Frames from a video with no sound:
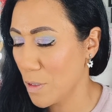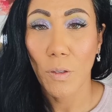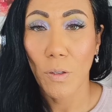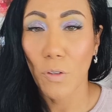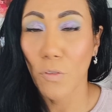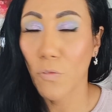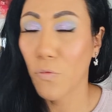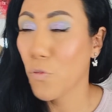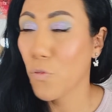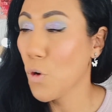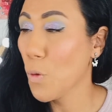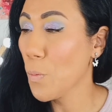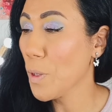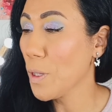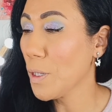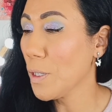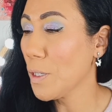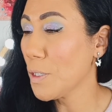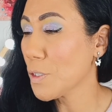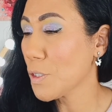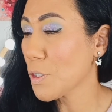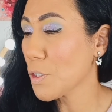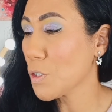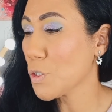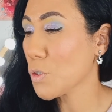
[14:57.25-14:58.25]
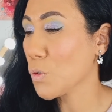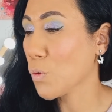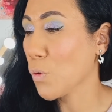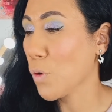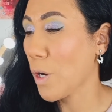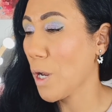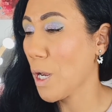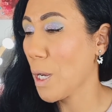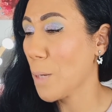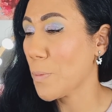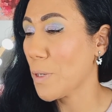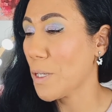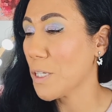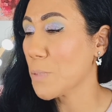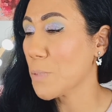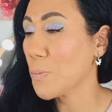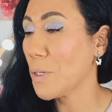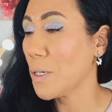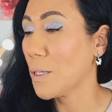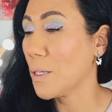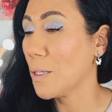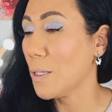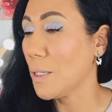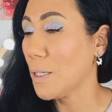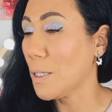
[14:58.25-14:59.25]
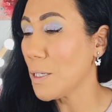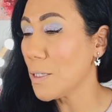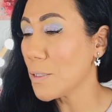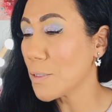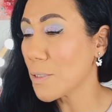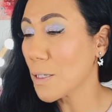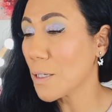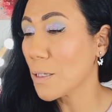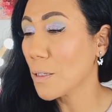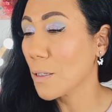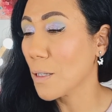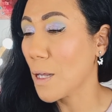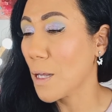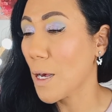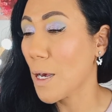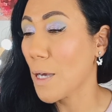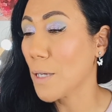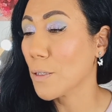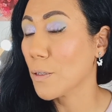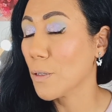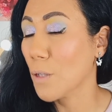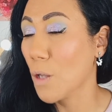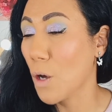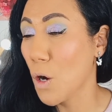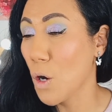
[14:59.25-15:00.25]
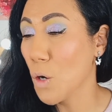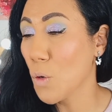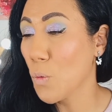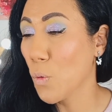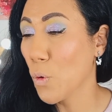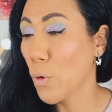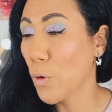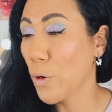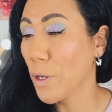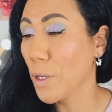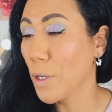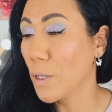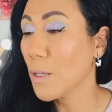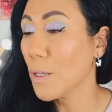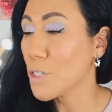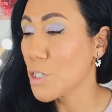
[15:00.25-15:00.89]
The formula is described as being easy glide, long wearing